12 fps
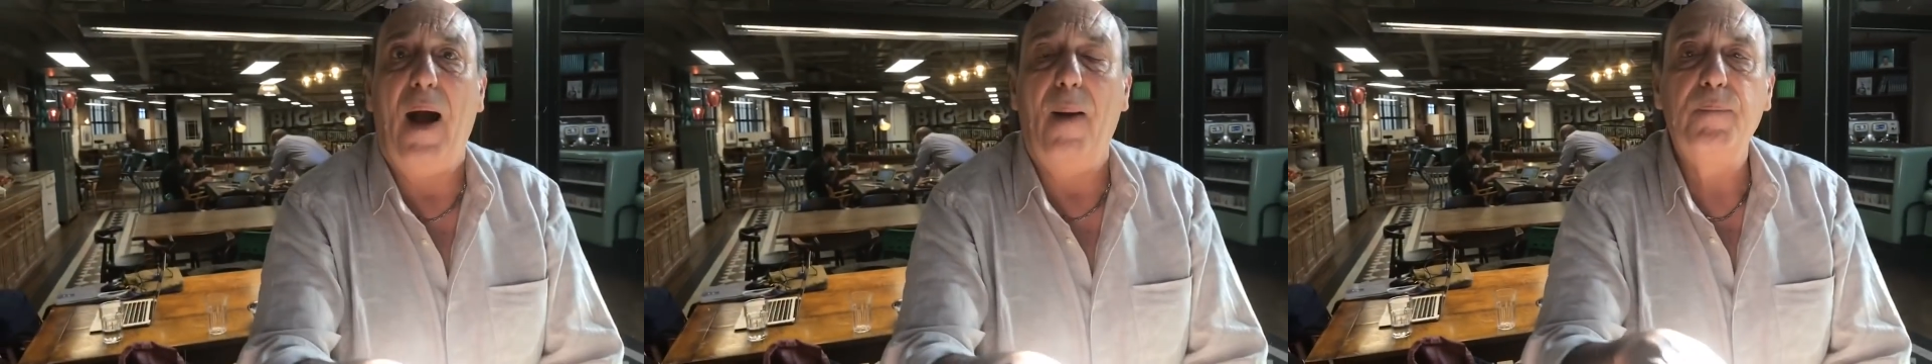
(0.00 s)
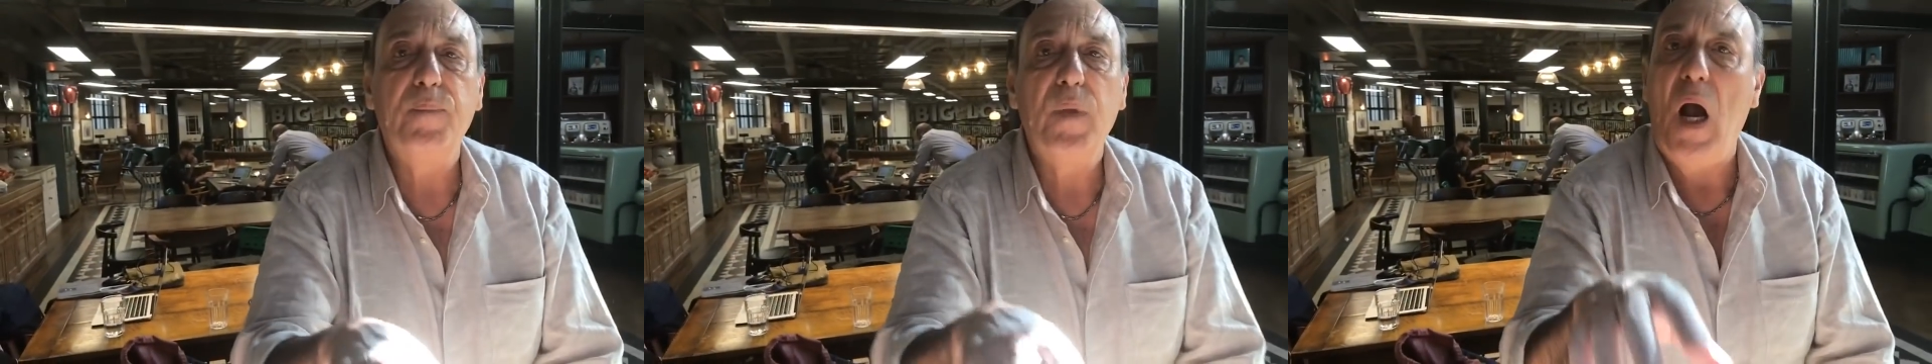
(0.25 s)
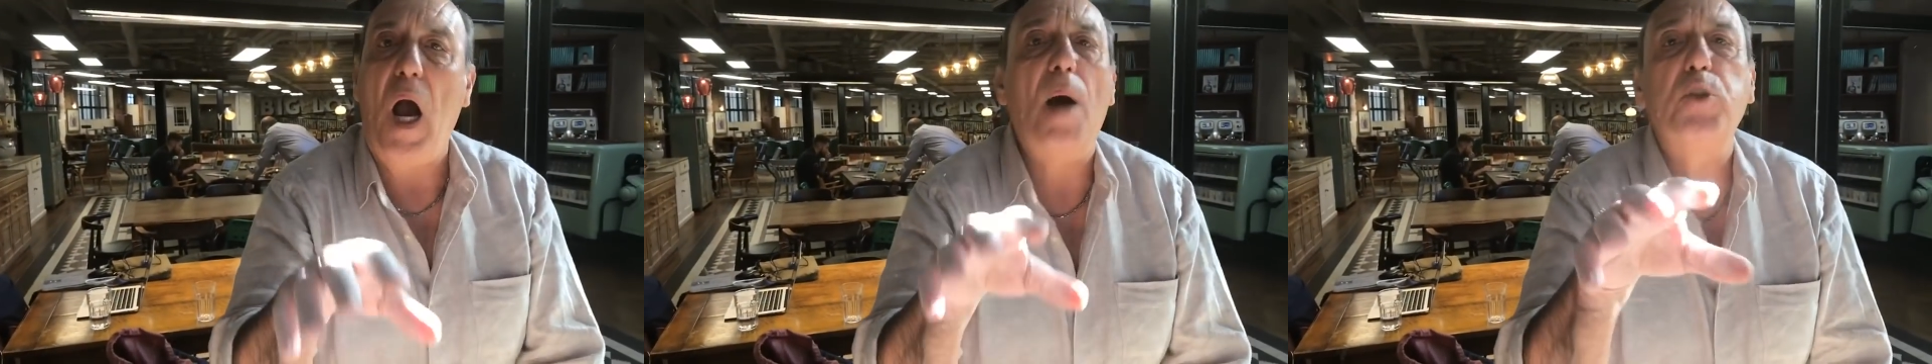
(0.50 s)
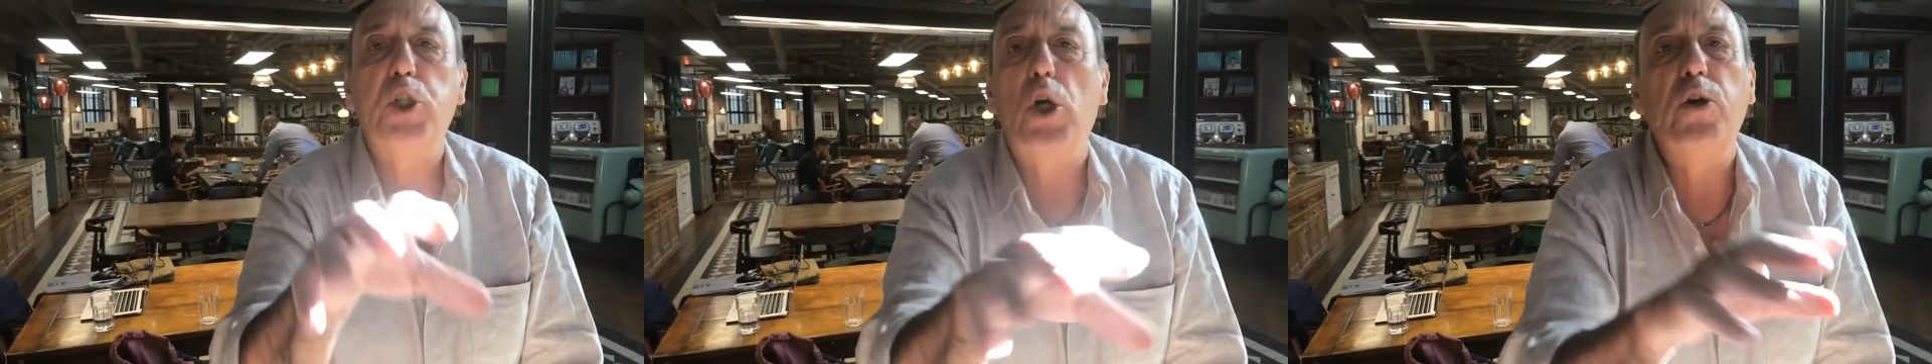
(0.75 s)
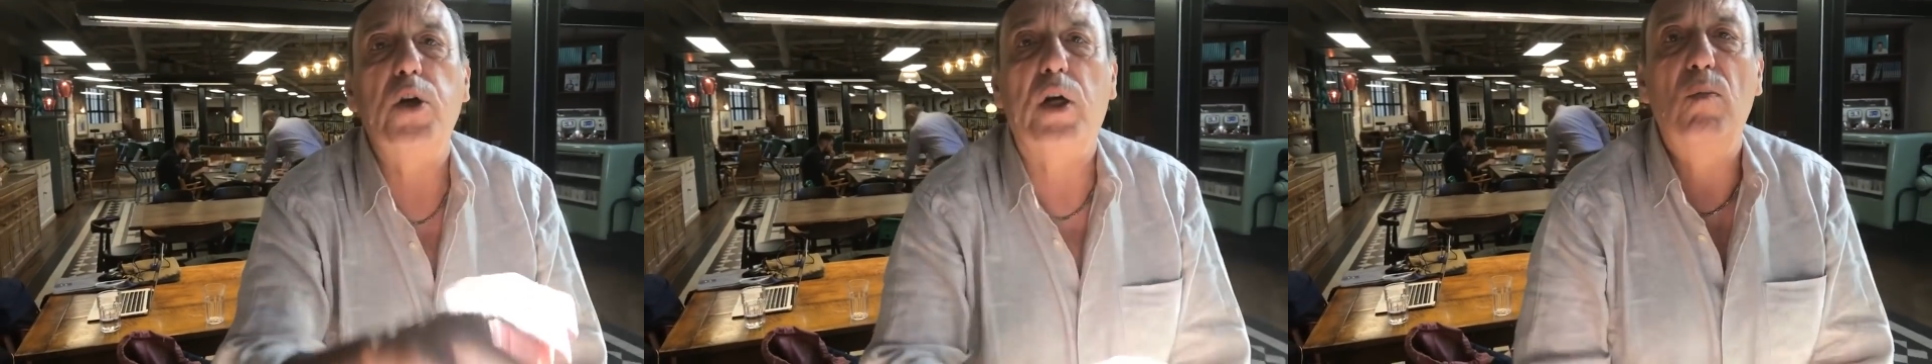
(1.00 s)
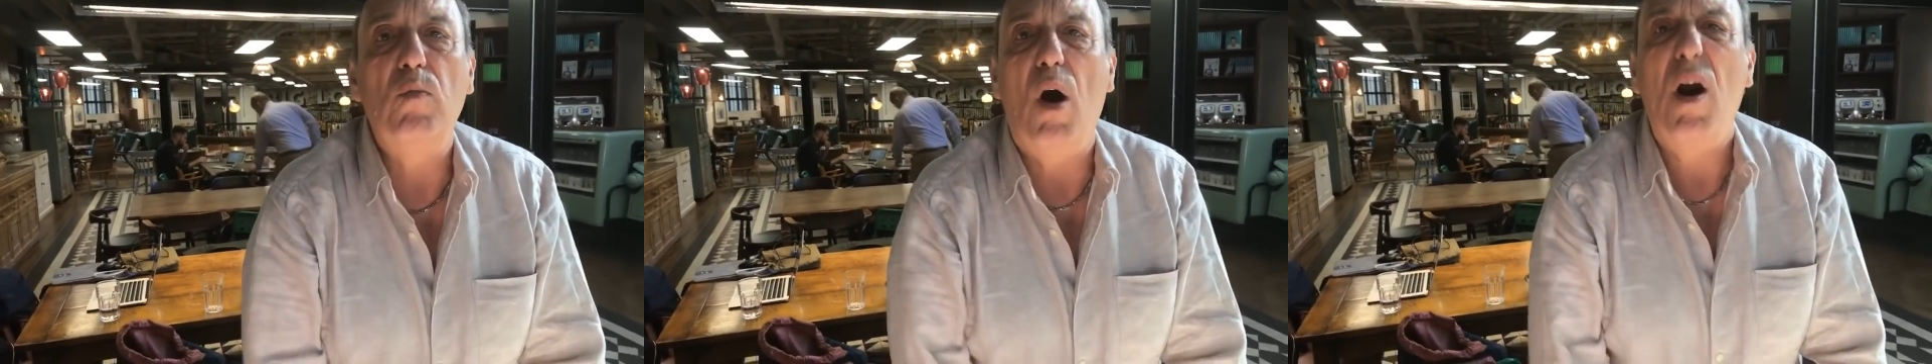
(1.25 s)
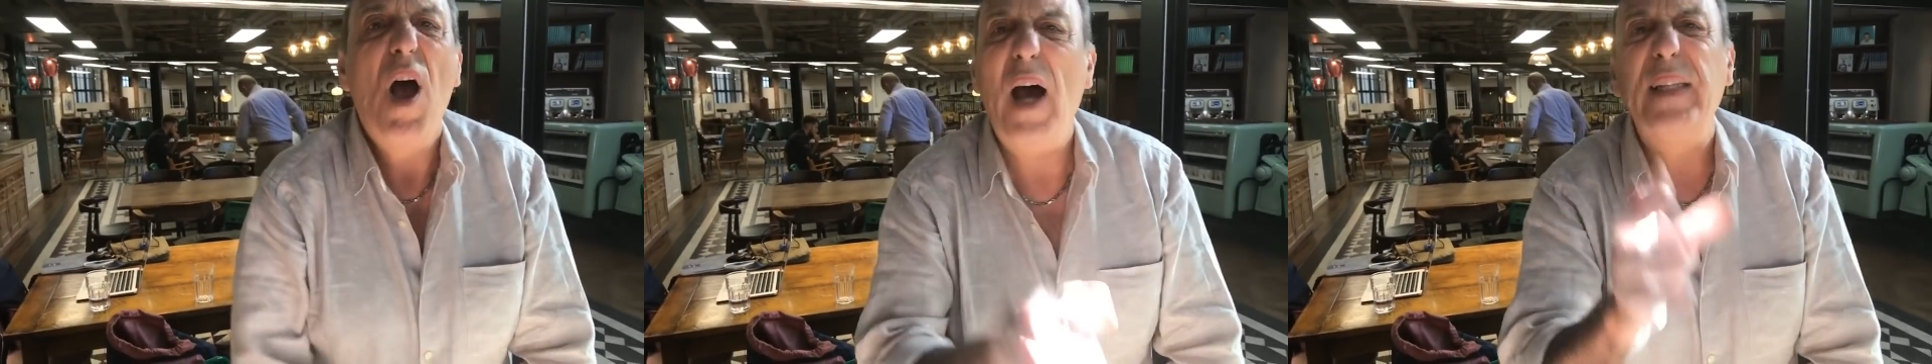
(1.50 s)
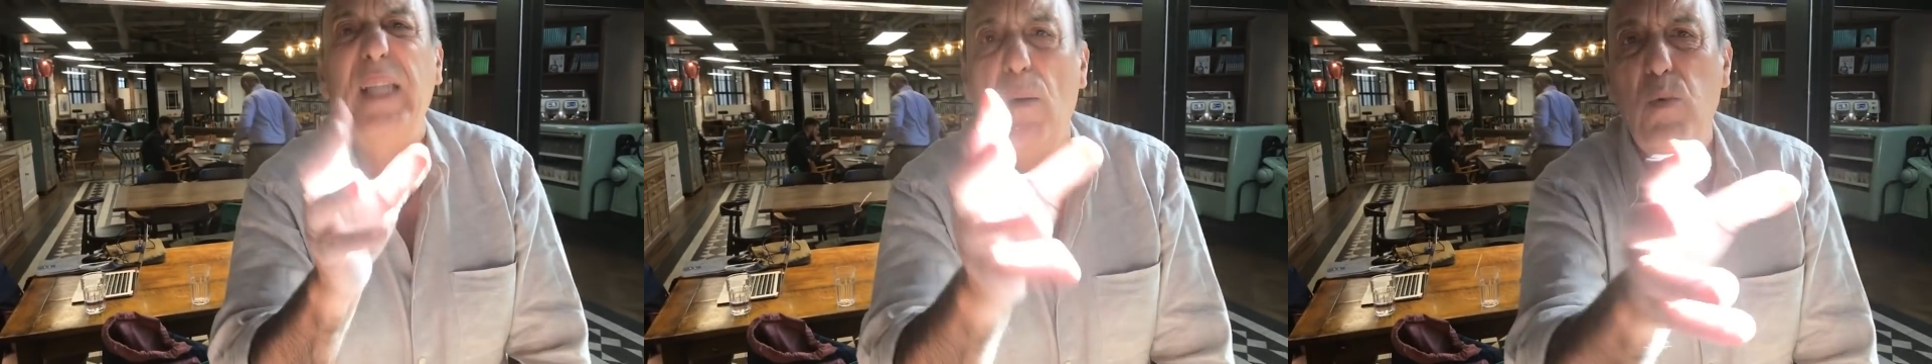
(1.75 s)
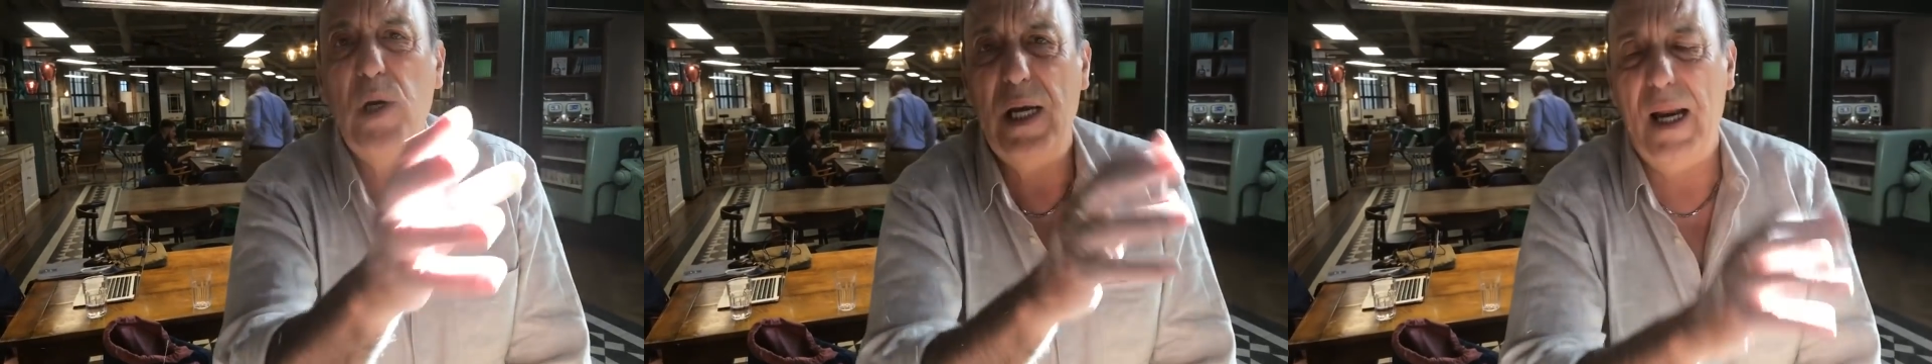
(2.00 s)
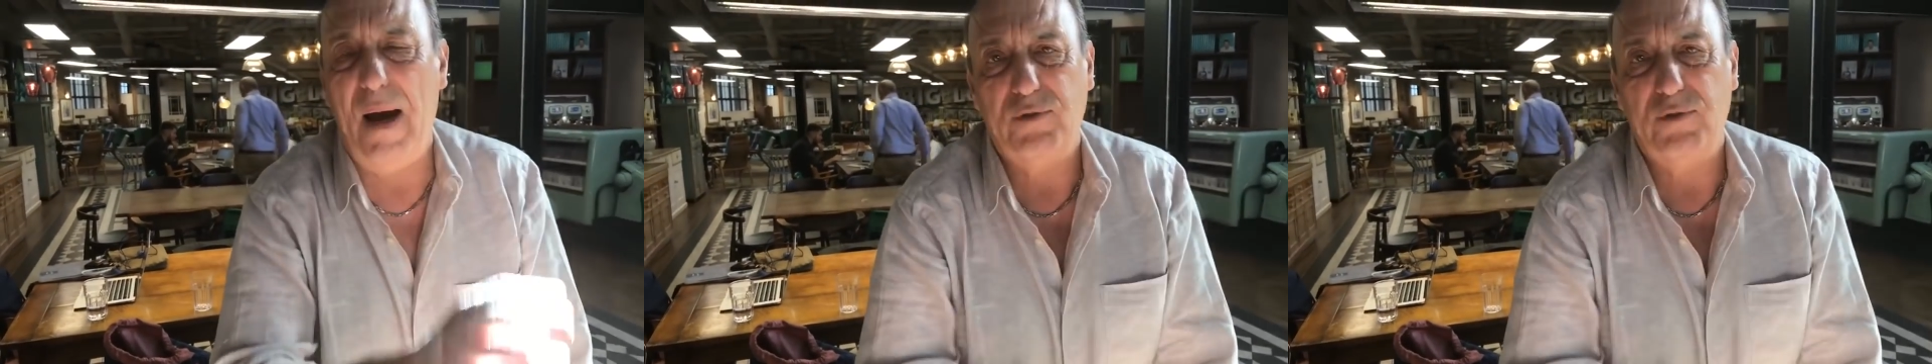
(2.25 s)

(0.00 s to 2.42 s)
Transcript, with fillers: Uh, Kevin Chan, Gennaro, without you,